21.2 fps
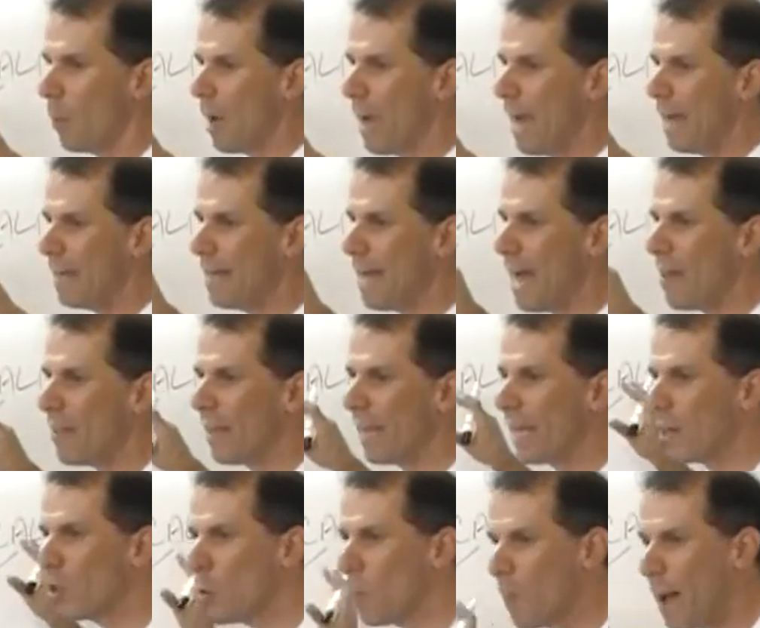And now they've
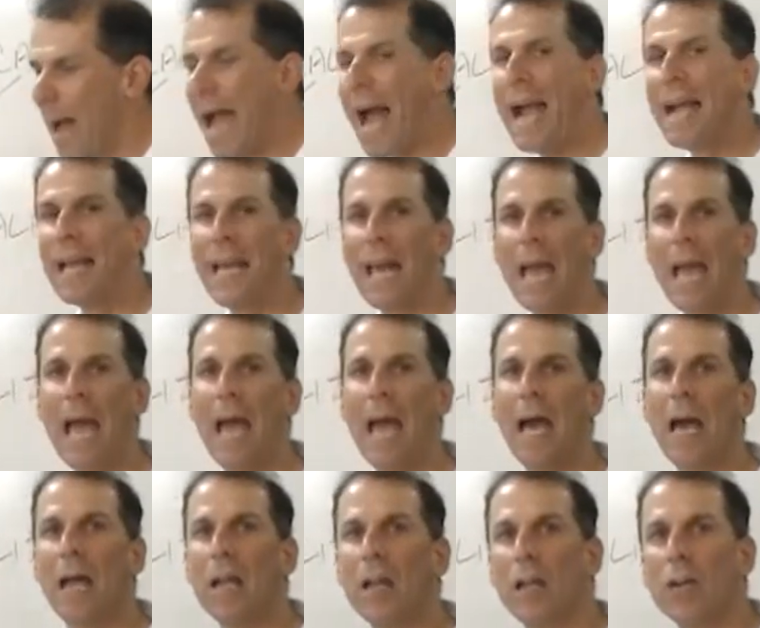got to go back
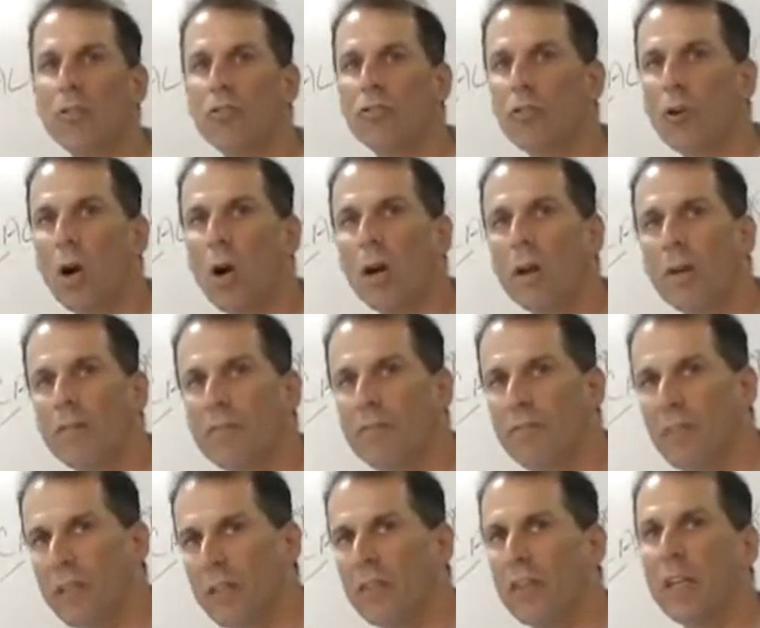and start
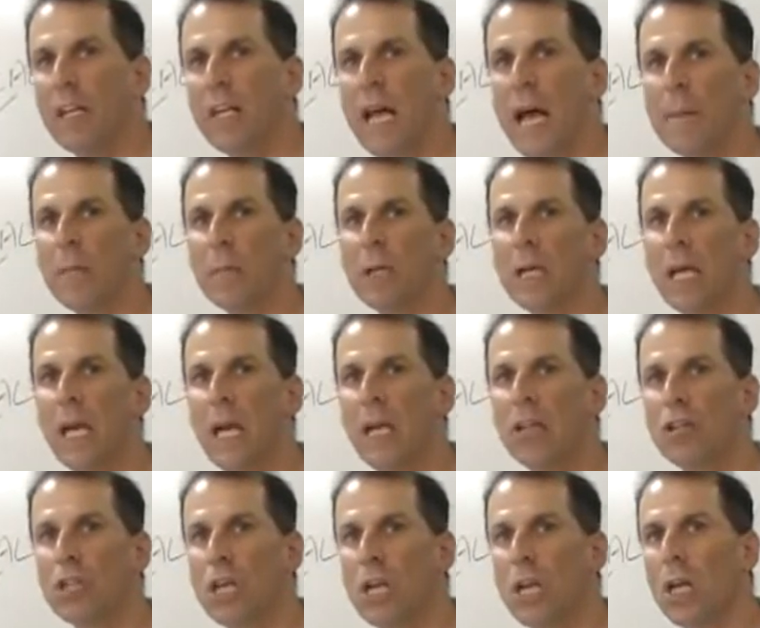fixing an
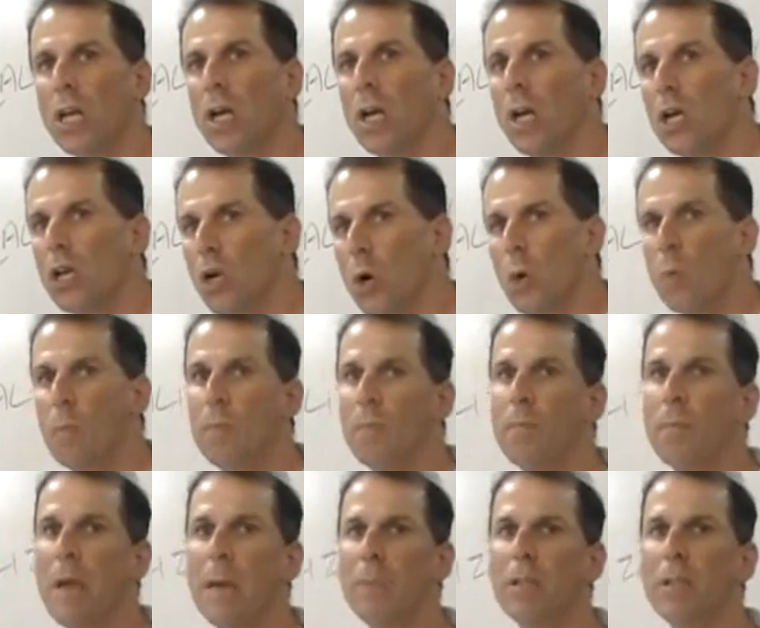application, go
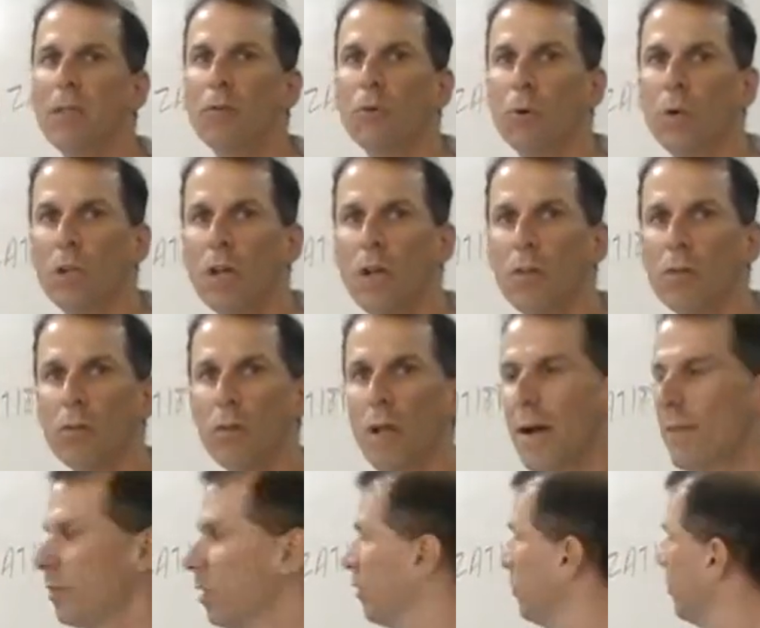maybe through another level